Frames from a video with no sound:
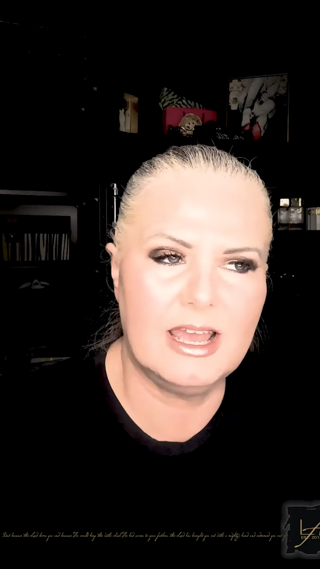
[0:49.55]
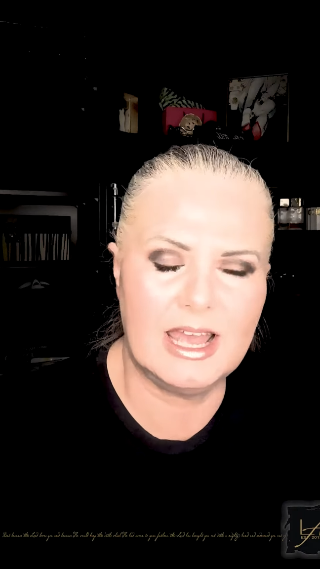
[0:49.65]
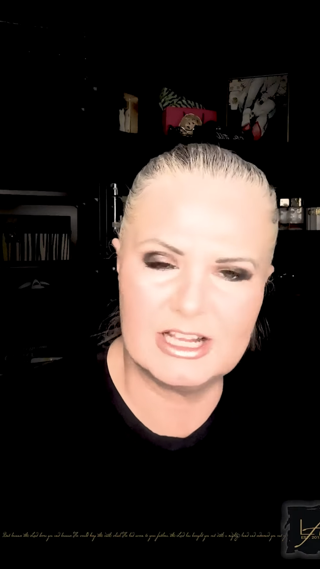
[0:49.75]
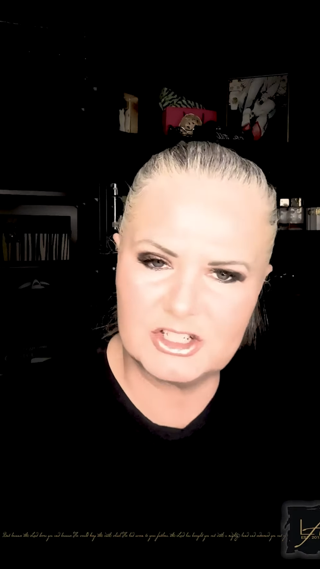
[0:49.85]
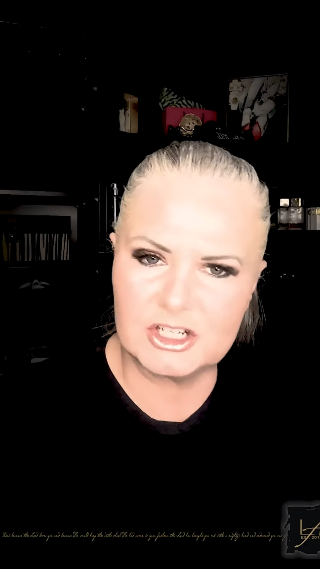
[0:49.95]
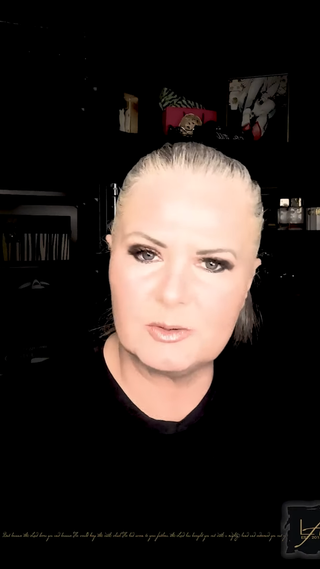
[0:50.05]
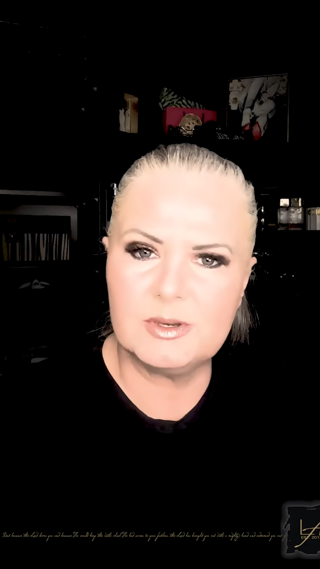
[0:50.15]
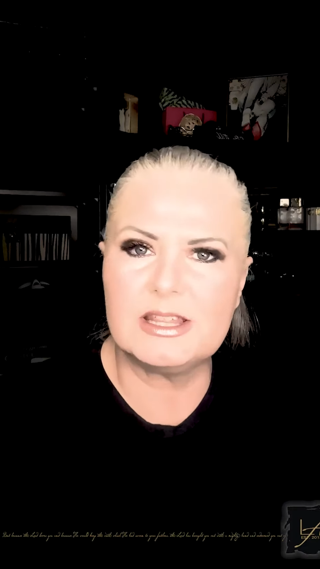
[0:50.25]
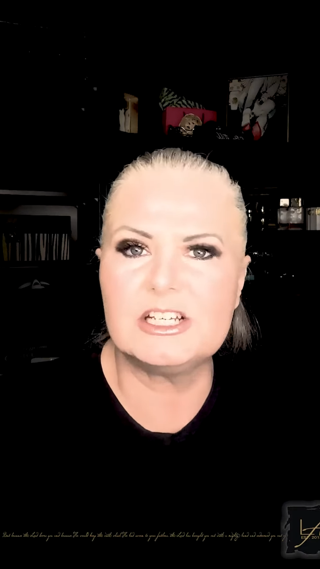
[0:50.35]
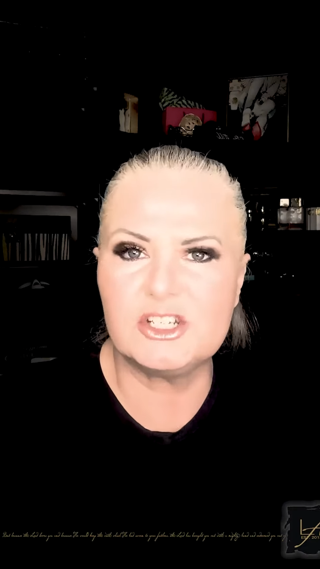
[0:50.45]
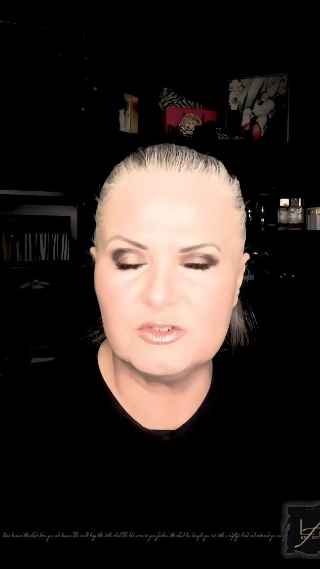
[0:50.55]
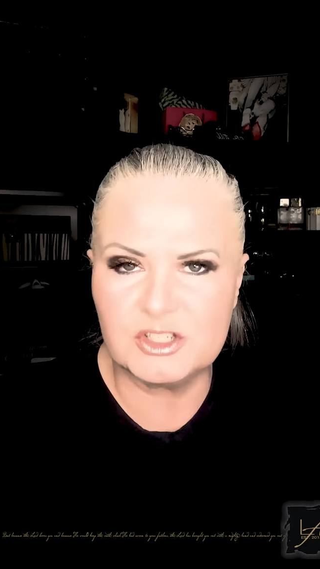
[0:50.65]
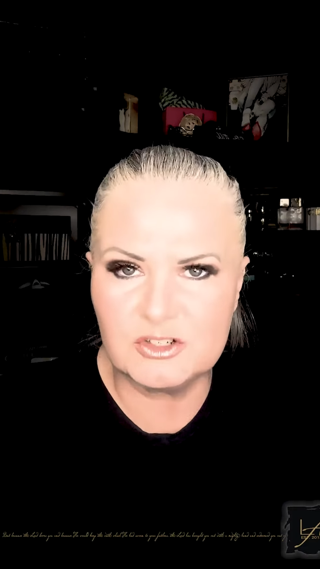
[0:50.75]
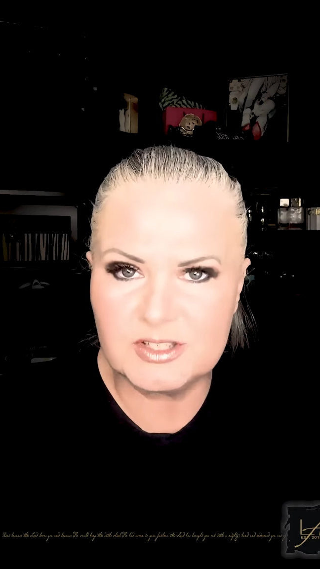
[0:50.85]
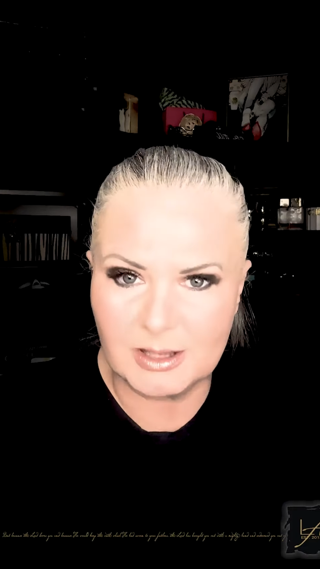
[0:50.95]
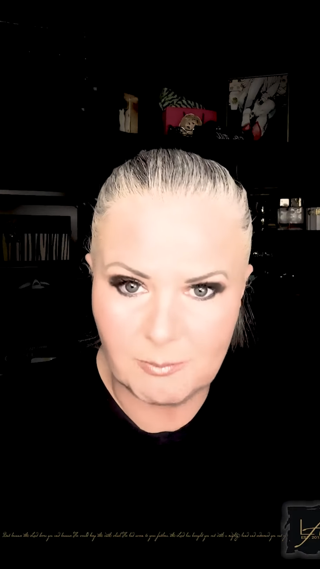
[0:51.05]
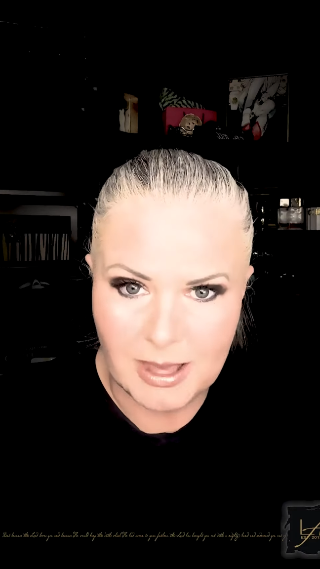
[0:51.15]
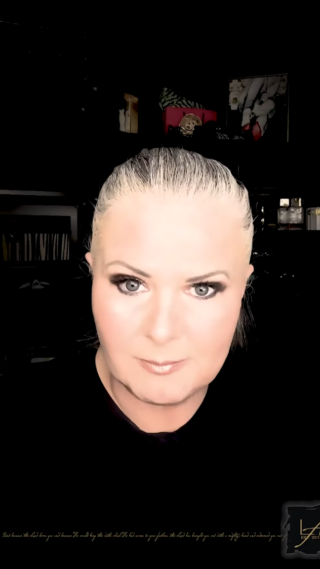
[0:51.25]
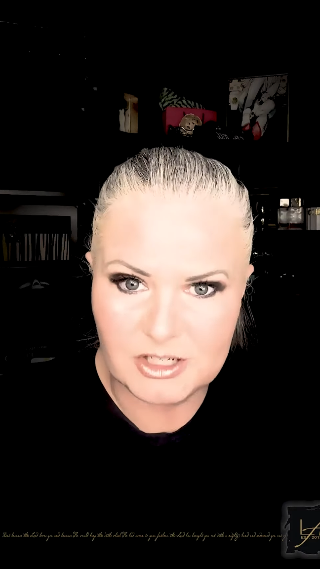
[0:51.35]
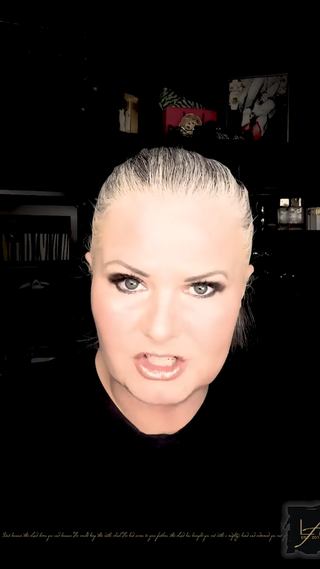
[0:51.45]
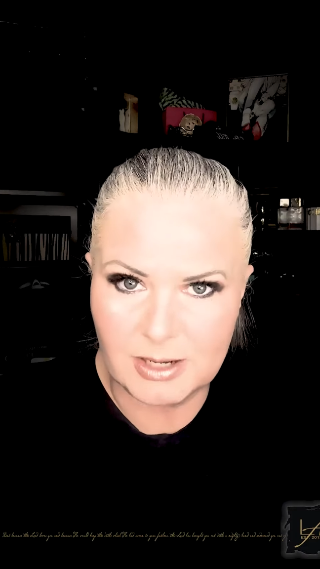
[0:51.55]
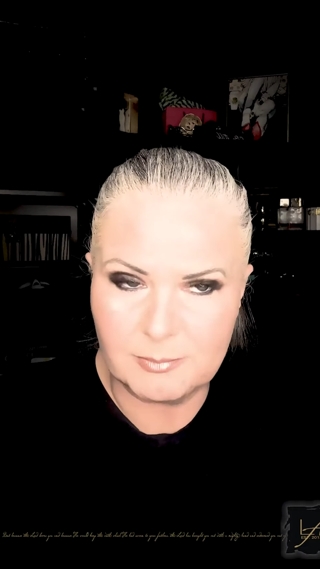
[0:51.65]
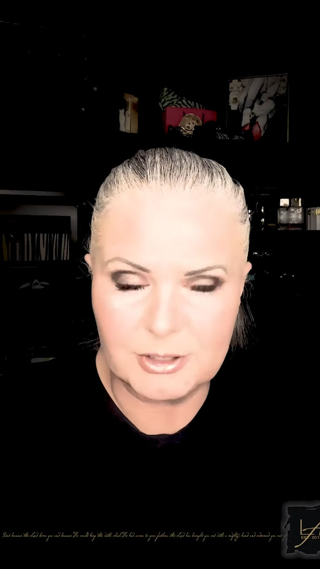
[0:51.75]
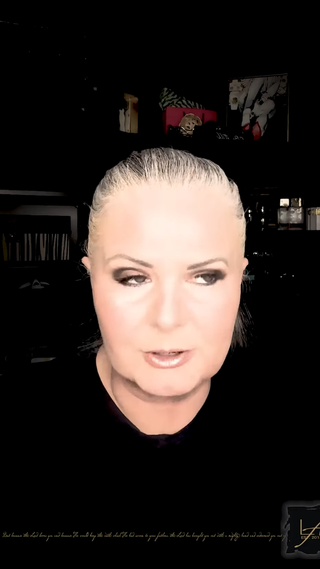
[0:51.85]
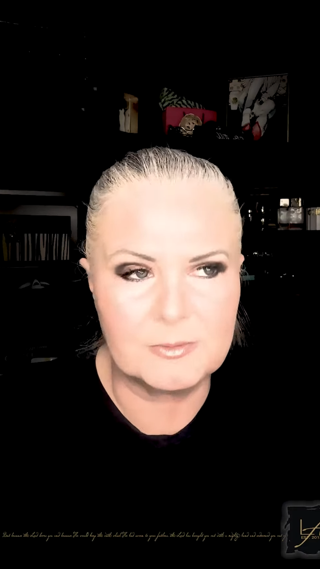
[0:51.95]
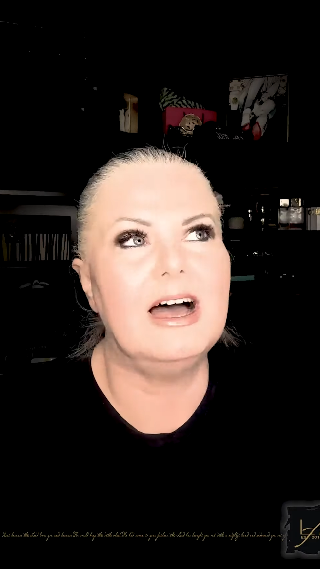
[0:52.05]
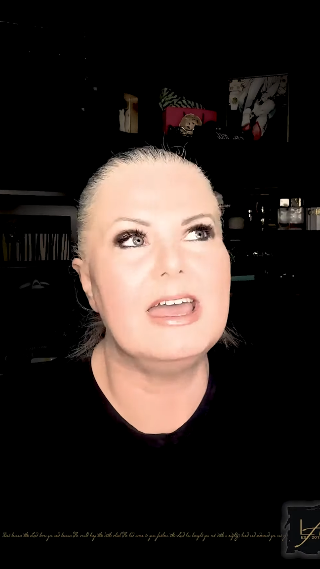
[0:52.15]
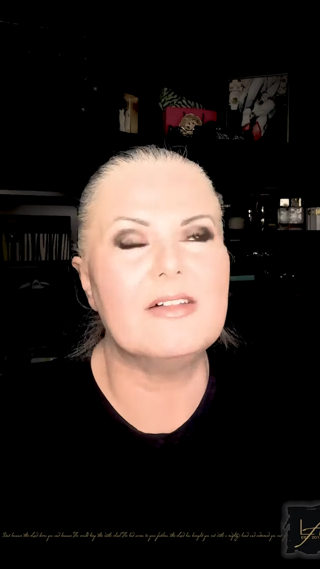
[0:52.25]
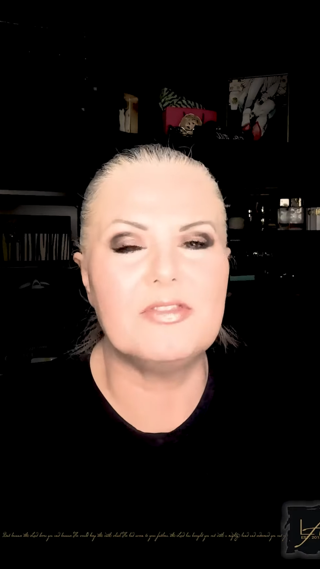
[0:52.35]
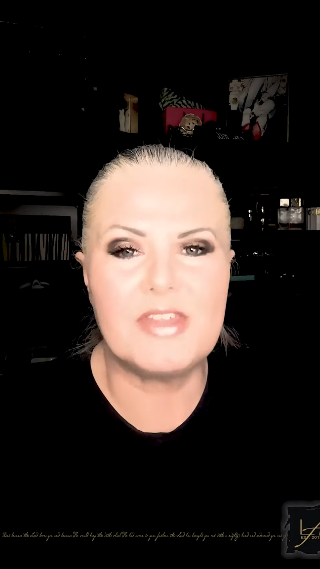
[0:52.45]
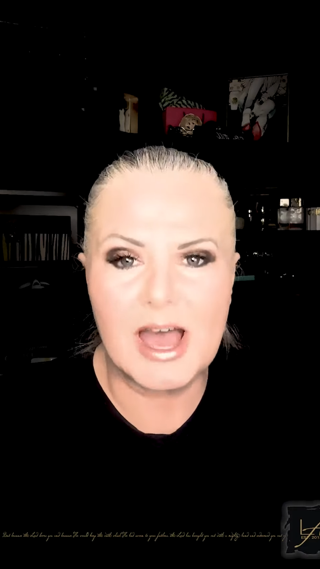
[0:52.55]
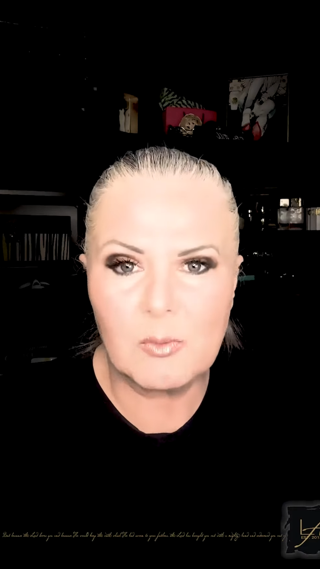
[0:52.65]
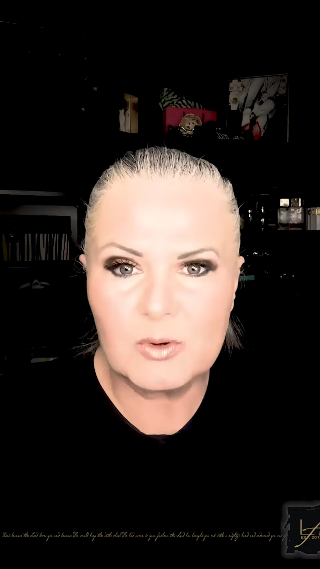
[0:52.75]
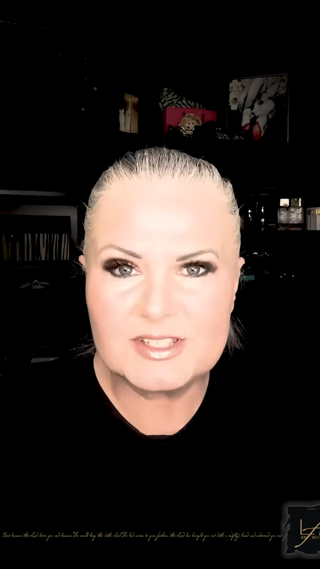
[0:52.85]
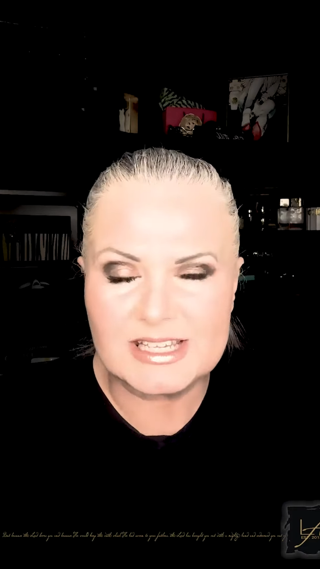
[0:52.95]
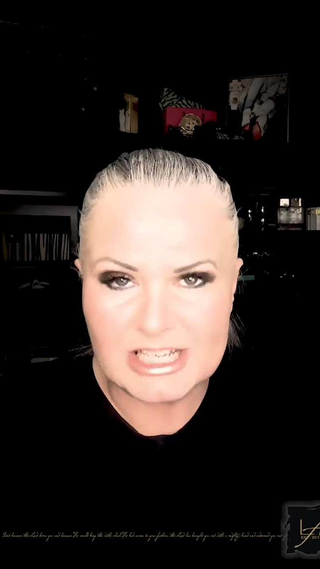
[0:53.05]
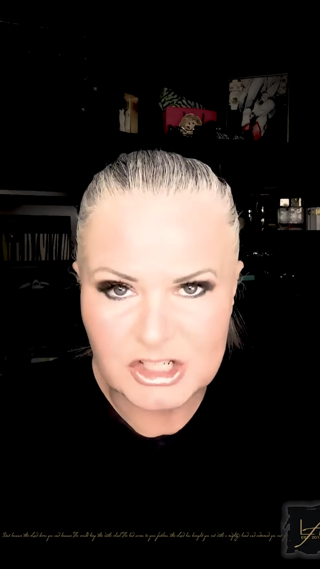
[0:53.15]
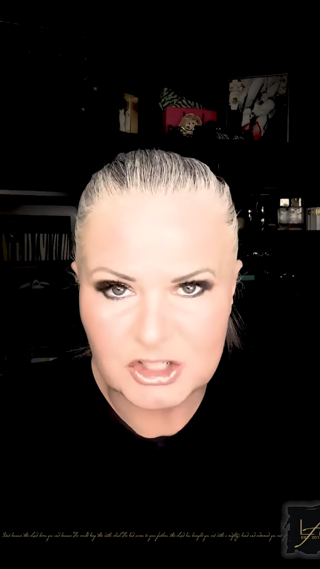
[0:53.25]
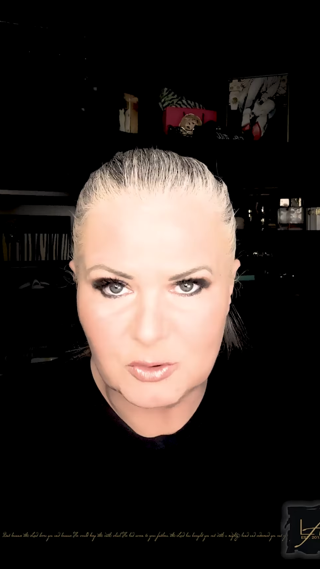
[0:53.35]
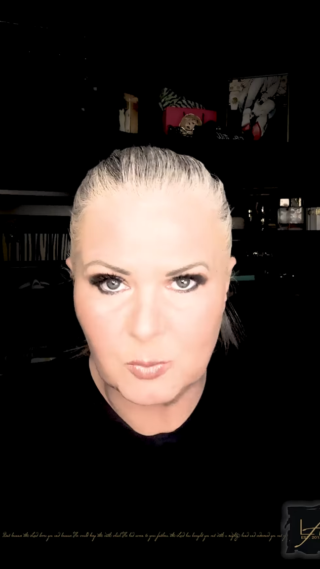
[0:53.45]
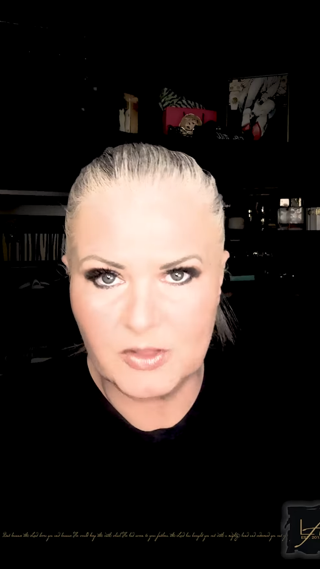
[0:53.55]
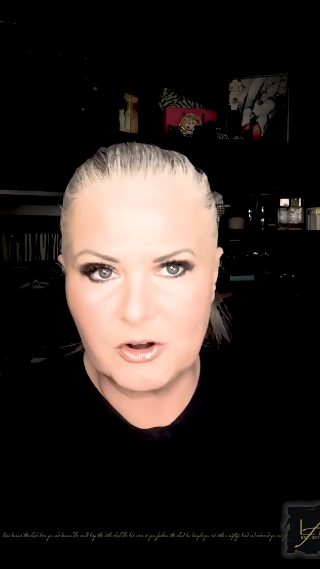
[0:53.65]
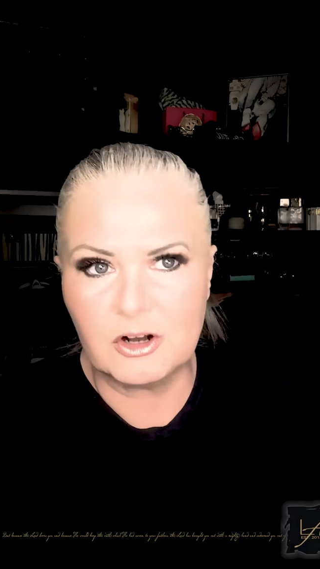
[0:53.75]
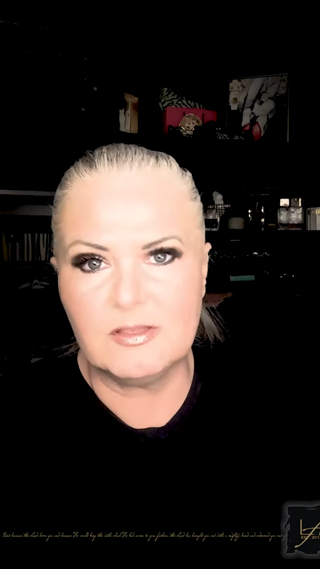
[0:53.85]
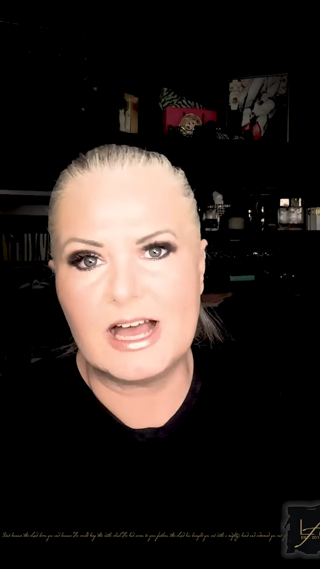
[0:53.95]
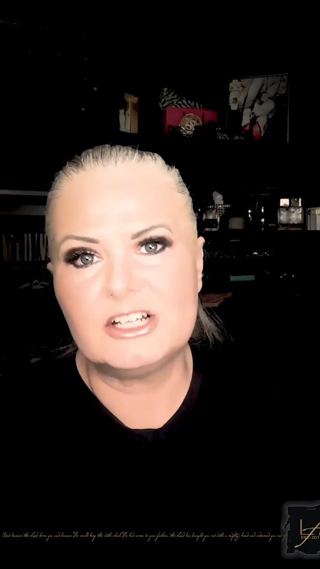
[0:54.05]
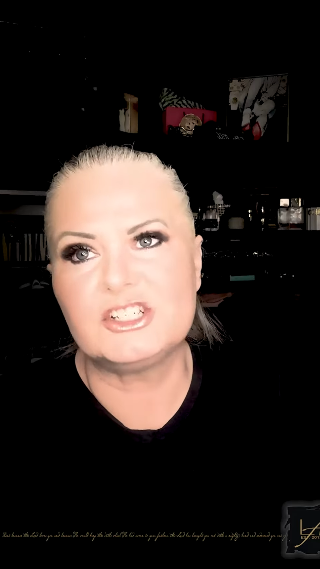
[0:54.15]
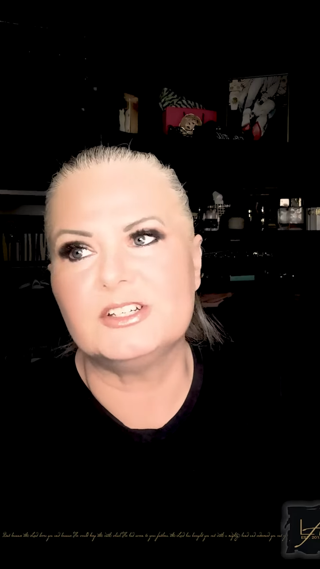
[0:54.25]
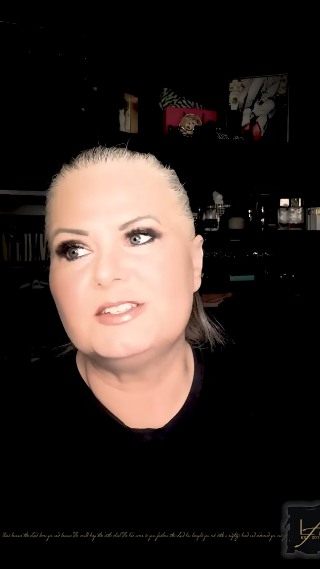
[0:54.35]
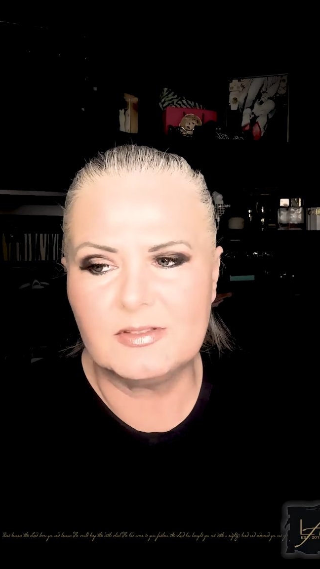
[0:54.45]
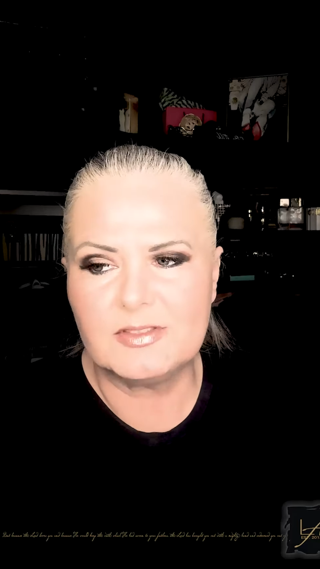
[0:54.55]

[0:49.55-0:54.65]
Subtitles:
And she told me that she was using baby shampoo. And that was the issue with her lashes.